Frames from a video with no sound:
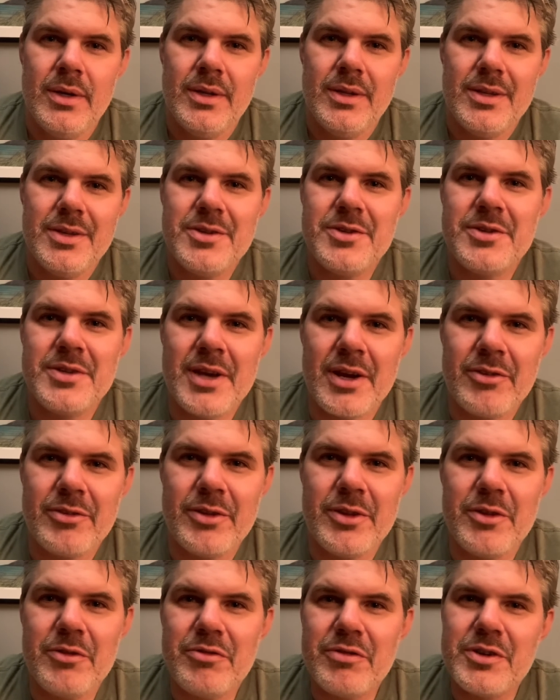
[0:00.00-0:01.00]
This is actually
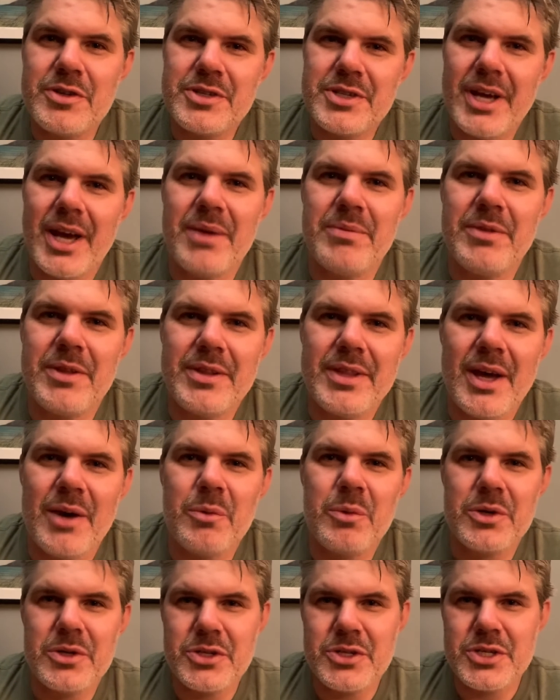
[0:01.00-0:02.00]
the first time that
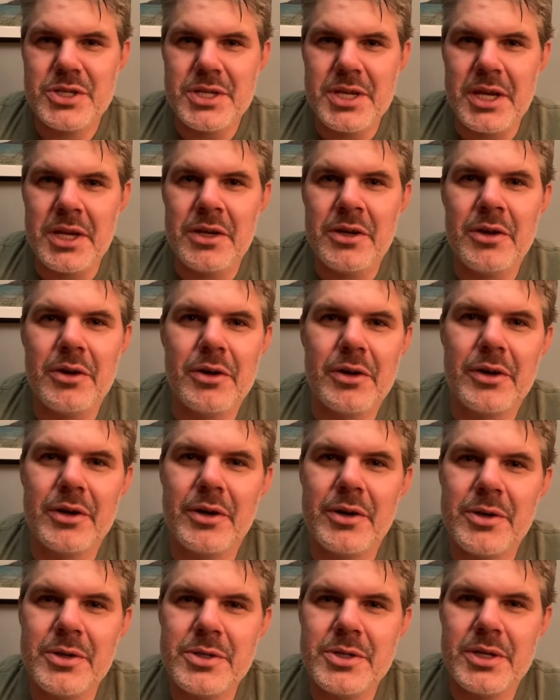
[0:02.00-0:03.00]
word sin
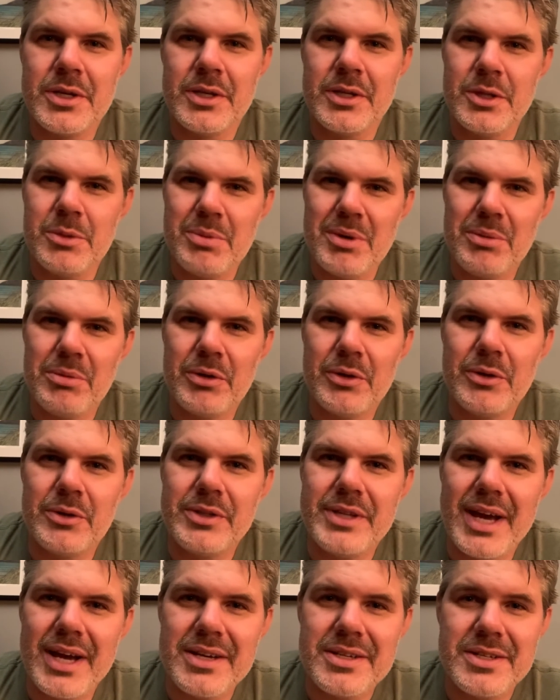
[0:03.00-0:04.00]
occurs in the biblical
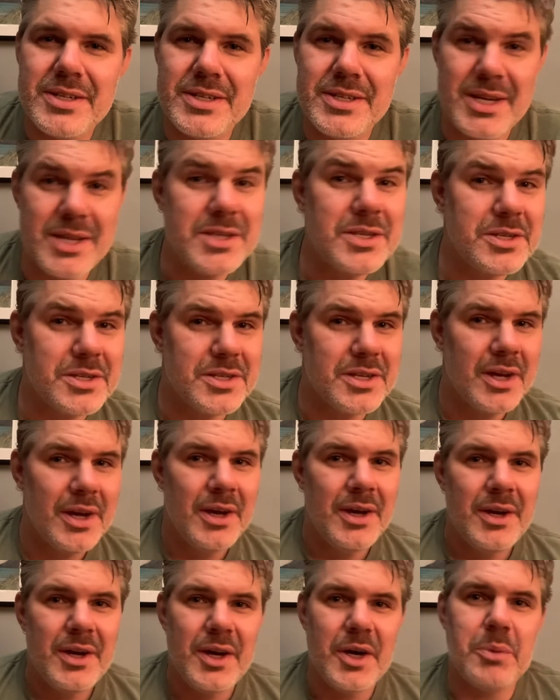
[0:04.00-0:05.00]
text. It doesn't
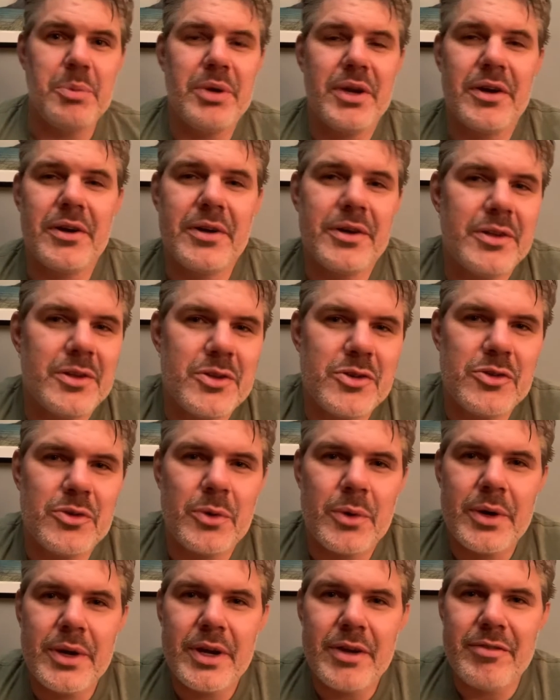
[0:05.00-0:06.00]
appear in the
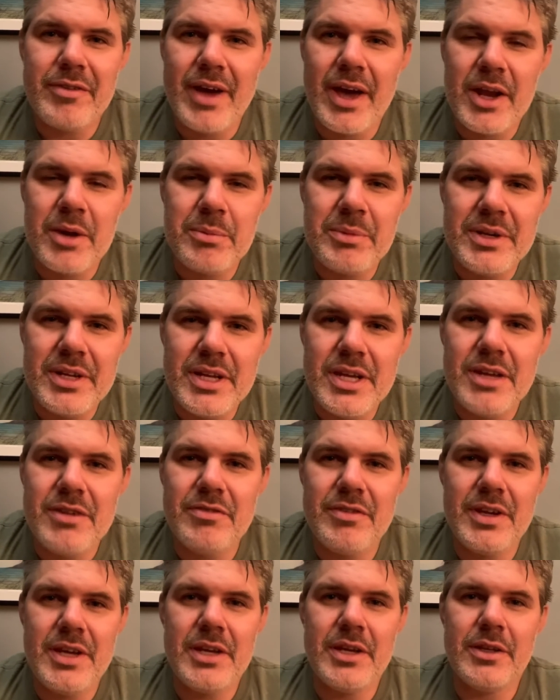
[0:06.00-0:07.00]
story of Adam and Eve
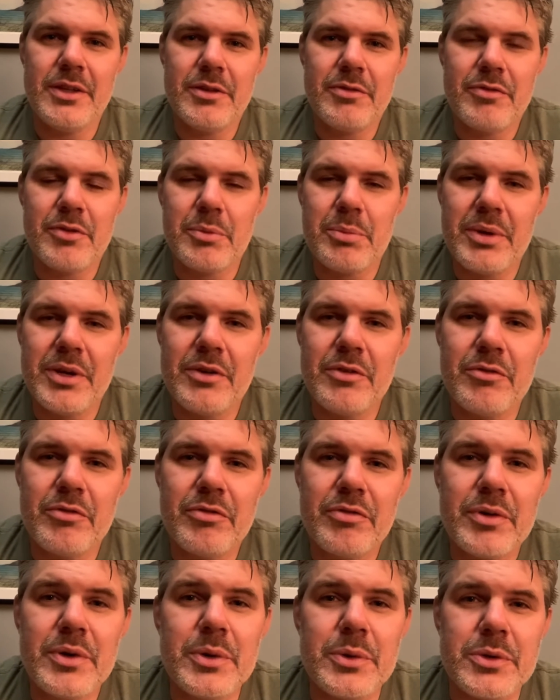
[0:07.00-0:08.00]
eating the forbidden
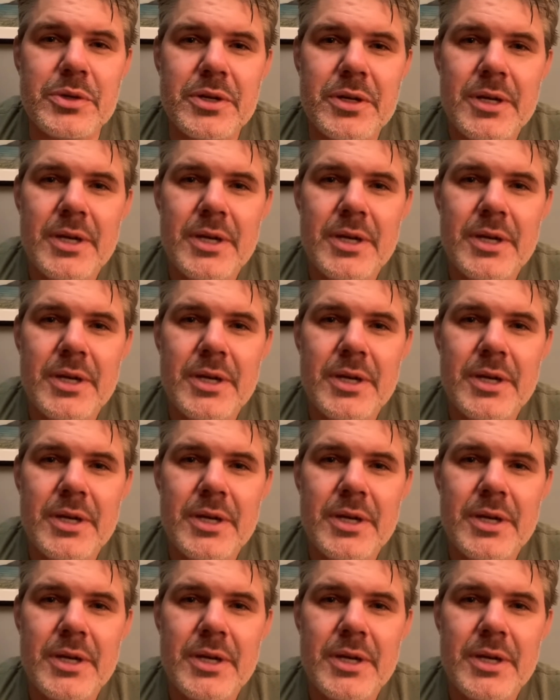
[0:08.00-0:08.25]
fruit.